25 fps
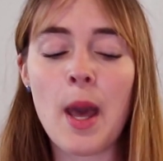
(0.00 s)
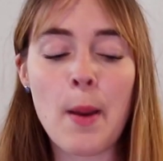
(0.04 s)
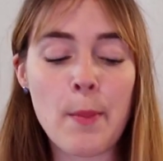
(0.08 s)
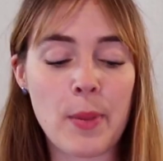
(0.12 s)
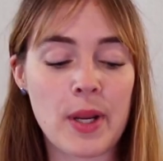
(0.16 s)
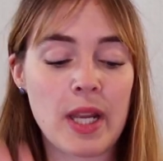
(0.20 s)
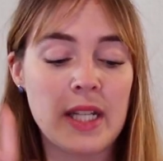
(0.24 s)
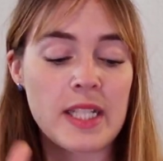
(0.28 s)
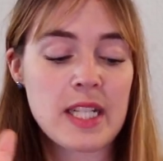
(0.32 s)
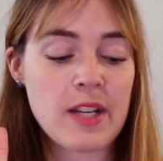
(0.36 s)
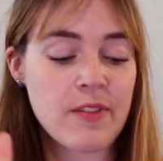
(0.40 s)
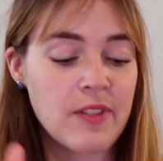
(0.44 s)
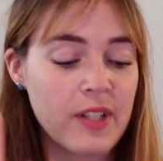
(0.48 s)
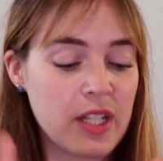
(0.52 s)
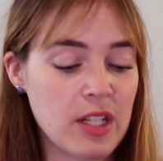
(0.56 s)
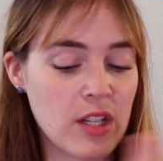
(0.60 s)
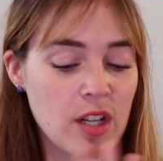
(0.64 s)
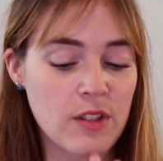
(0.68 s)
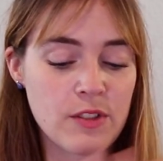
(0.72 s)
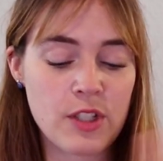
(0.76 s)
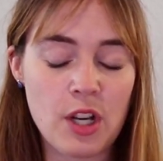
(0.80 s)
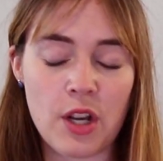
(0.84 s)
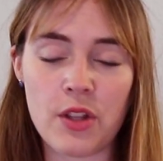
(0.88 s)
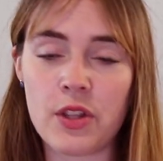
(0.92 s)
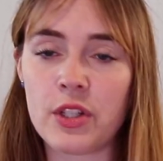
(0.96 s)
But yeah, definitely
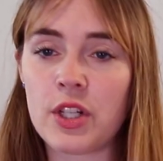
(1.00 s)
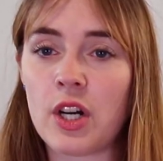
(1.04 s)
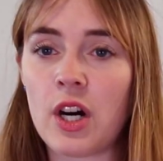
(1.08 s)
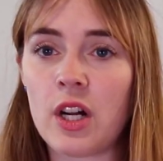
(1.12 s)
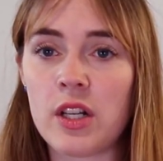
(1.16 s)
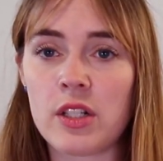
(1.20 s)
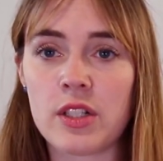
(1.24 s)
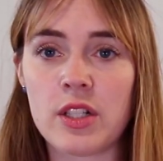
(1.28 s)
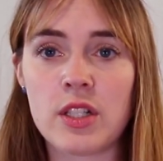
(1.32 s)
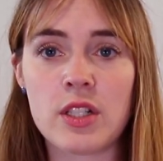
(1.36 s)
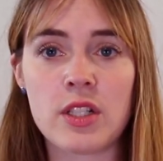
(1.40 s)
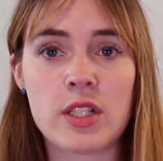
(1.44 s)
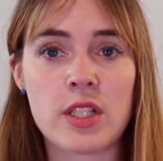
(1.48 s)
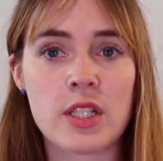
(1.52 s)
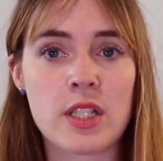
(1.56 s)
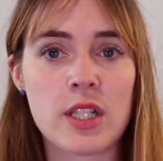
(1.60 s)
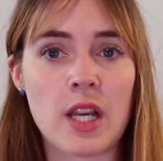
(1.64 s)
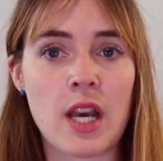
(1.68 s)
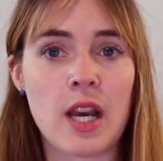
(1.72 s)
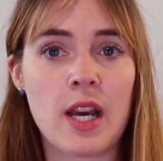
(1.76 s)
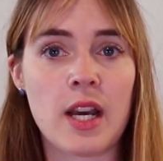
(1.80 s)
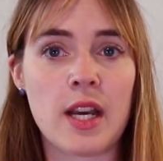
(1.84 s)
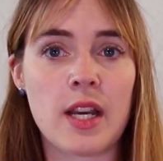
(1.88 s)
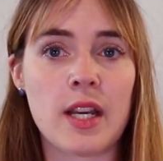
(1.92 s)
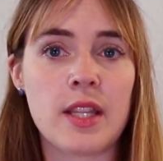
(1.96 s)
loved all the colors
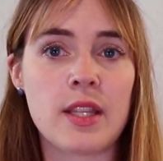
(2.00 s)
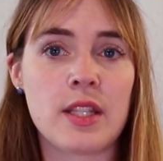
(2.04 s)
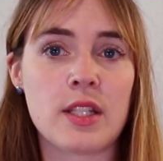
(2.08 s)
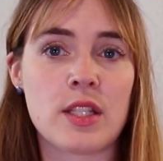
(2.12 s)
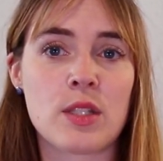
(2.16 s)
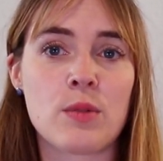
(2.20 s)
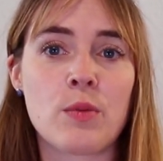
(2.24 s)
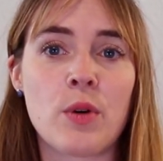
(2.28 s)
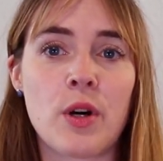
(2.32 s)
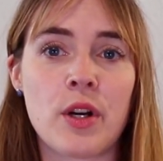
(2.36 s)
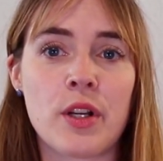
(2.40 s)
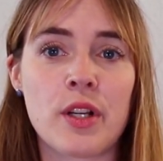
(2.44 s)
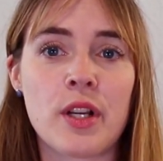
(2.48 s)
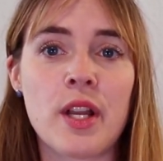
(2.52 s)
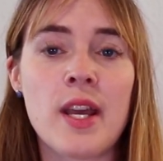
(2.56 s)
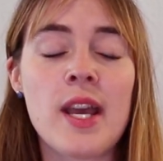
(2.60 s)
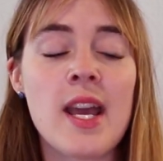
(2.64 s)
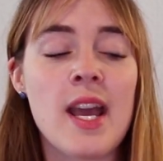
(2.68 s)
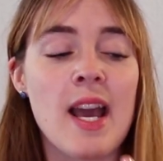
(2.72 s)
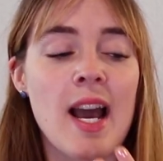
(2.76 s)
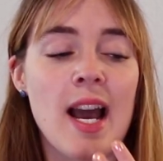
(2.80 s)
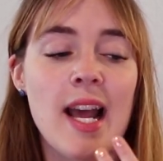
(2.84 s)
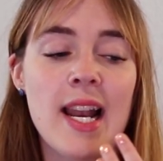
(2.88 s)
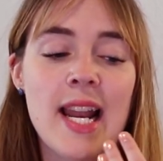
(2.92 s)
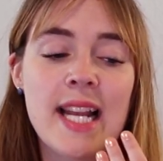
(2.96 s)
in this one.
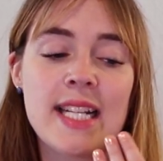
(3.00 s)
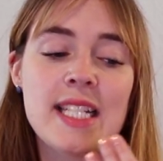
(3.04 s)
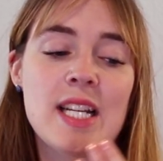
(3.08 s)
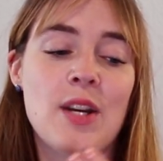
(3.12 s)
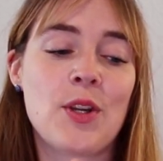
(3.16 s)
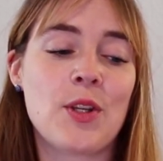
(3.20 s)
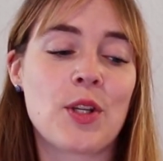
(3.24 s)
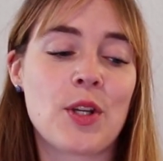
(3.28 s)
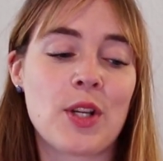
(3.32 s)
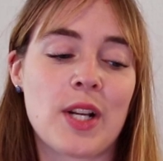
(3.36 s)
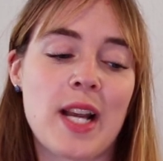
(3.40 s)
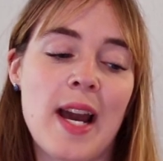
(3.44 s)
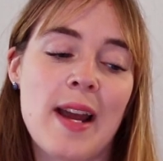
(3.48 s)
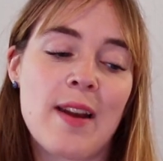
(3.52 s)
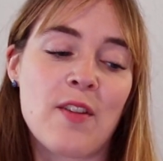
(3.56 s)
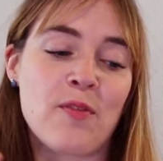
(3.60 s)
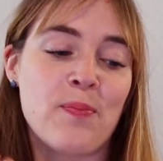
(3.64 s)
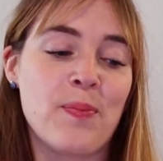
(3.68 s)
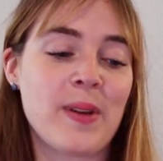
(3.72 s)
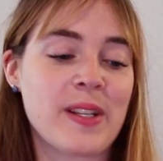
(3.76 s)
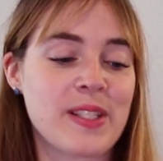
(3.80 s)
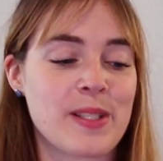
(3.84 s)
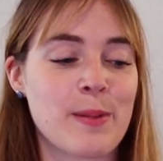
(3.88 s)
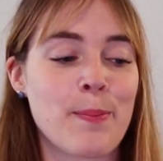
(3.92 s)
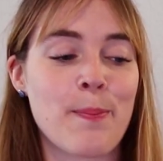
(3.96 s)
I liked how you could kind of
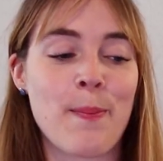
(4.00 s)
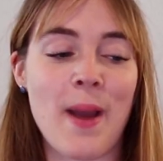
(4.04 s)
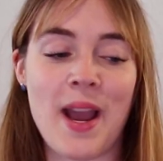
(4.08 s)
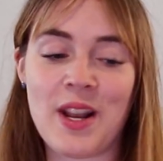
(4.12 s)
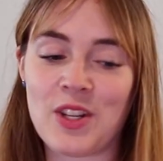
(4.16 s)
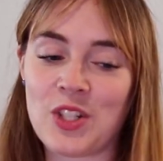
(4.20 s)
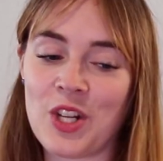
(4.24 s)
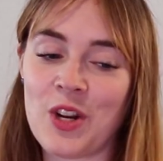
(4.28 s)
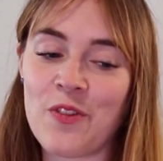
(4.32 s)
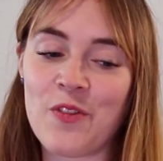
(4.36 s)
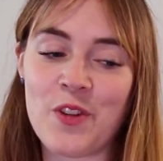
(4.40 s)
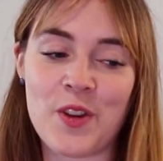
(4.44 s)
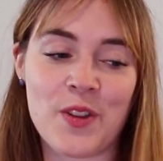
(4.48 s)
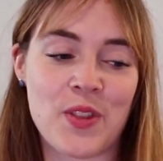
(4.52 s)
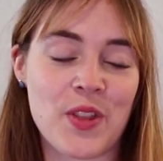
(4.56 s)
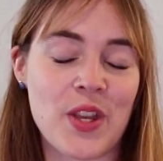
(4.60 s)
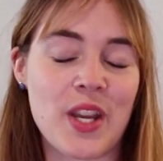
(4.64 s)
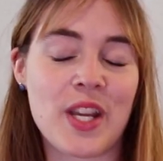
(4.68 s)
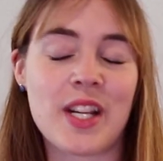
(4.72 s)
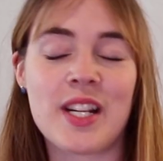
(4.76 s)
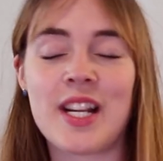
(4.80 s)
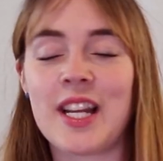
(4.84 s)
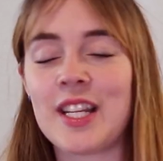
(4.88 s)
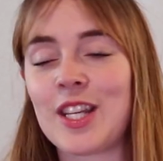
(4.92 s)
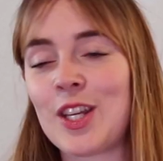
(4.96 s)
mix and match
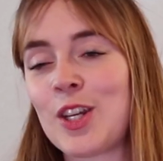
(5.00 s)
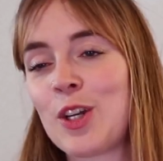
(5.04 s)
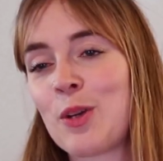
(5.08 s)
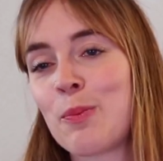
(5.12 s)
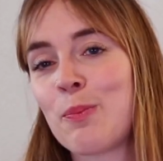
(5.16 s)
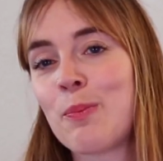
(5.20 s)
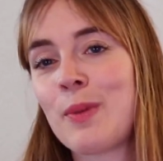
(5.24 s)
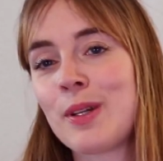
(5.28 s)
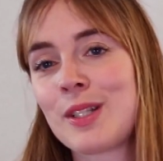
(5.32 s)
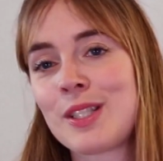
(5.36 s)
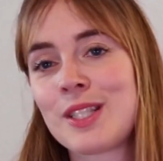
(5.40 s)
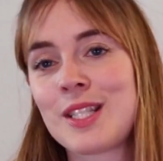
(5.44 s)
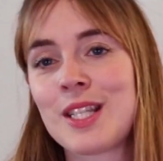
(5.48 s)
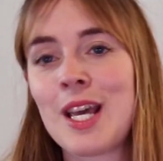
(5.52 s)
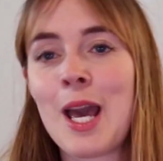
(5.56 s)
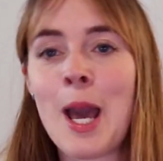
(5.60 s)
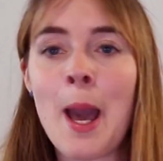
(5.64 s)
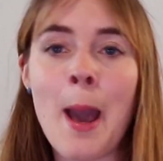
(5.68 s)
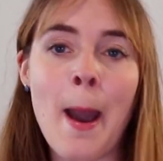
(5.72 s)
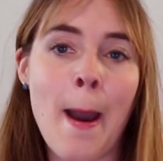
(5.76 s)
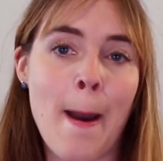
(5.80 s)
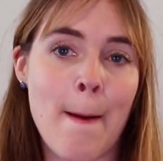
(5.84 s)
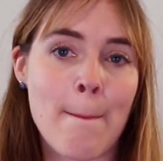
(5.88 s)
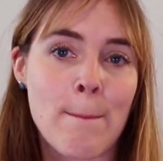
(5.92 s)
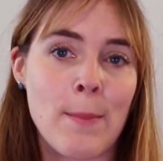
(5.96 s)
everything. You could mix
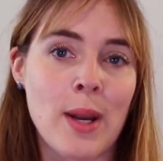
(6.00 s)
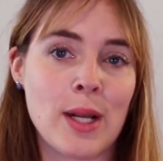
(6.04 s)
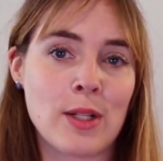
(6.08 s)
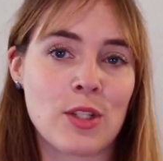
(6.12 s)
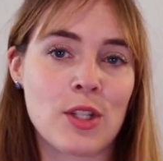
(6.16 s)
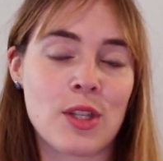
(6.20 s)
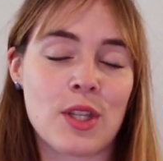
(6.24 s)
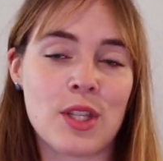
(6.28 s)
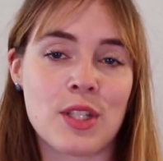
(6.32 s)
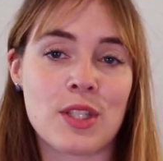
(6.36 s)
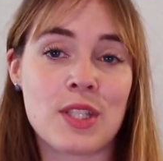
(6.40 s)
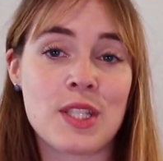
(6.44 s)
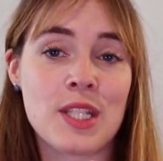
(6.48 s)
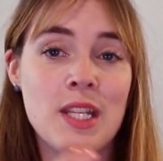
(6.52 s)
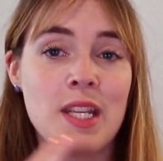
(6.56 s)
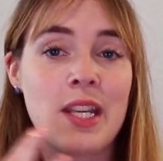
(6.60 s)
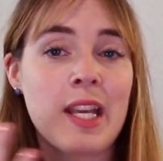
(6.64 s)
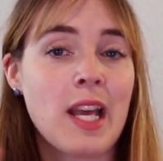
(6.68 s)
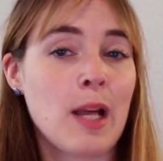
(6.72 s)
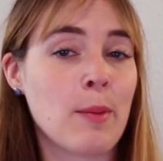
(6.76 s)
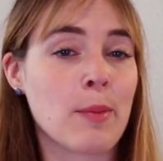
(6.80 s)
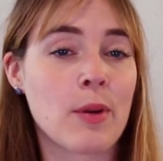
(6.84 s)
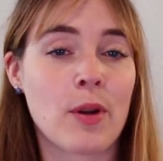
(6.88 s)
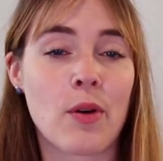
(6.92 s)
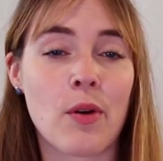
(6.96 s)
and match the sea
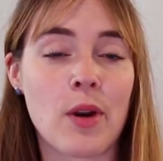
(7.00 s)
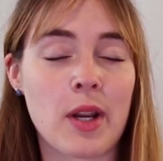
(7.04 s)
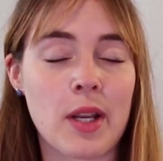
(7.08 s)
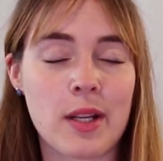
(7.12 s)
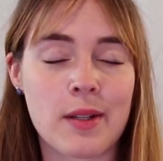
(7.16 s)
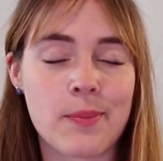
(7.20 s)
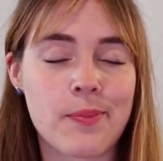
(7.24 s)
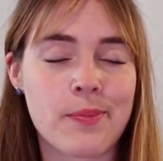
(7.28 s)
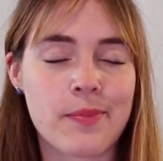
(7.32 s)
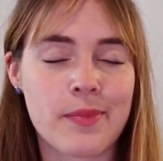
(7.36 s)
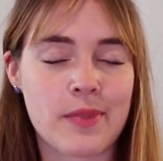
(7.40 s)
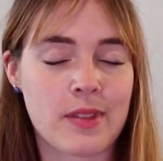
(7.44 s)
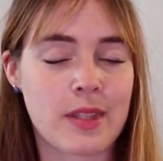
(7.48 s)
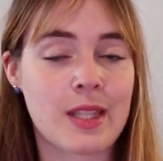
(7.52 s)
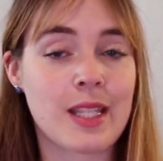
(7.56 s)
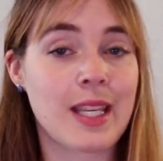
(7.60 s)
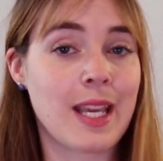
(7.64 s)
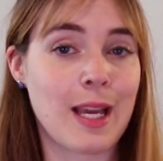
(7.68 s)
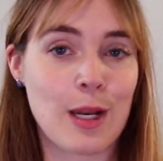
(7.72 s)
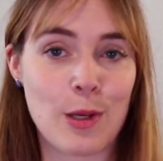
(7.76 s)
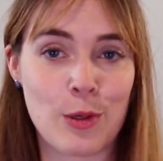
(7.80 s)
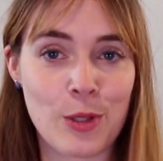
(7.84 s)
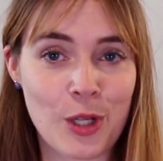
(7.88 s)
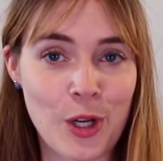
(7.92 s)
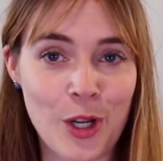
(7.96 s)
kelp green, the
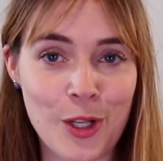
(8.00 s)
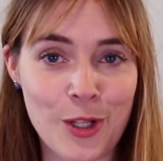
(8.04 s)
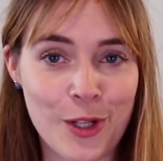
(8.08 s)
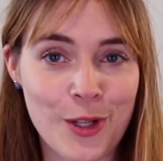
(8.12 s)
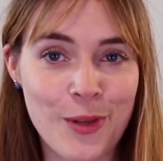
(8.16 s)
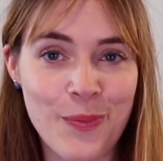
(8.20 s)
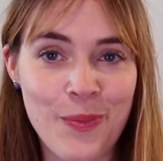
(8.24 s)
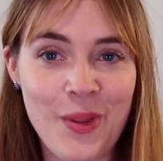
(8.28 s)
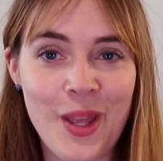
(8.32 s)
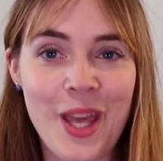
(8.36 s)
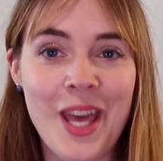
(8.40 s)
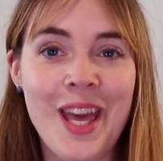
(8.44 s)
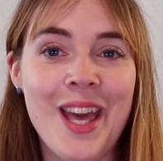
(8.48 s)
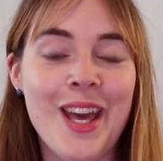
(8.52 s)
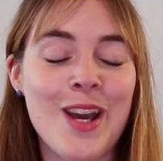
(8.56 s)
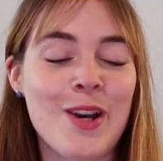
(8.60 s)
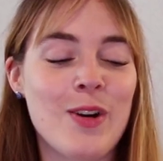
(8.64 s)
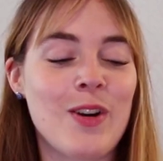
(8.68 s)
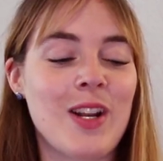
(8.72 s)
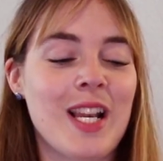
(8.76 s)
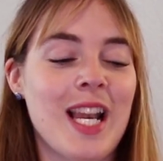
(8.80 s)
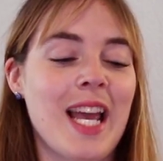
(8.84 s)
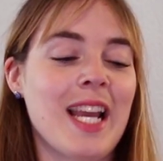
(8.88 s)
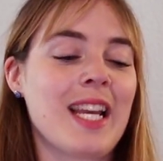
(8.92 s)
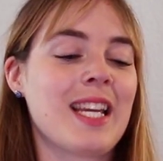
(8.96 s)
yellow color,
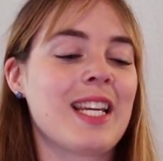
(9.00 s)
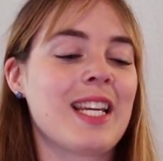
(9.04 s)
with